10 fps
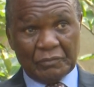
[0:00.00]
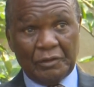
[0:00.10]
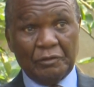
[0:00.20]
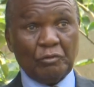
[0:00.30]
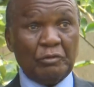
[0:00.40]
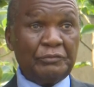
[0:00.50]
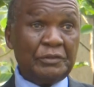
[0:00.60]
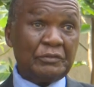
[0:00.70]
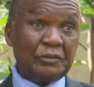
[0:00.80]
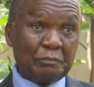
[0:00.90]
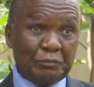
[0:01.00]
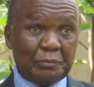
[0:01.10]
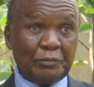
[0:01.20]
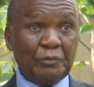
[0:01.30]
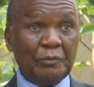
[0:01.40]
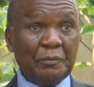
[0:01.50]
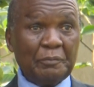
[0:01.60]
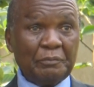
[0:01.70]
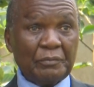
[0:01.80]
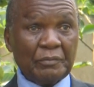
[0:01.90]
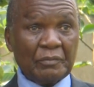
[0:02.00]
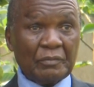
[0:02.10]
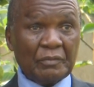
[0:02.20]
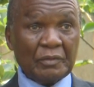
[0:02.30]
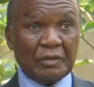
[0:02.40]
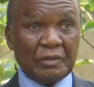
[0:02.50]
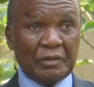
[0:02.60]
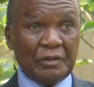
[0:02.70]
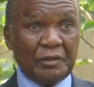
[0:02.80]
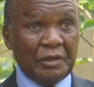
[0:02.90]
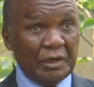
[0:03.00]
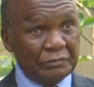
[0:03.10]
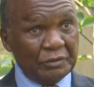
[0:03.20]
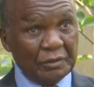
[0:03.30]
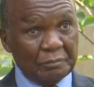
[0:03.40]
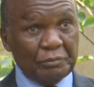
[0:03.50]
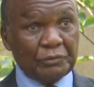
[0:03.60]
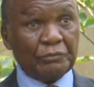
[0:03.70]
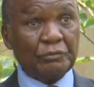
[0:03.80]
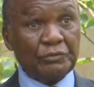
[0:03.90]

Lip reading: and convincing people and having a peaceful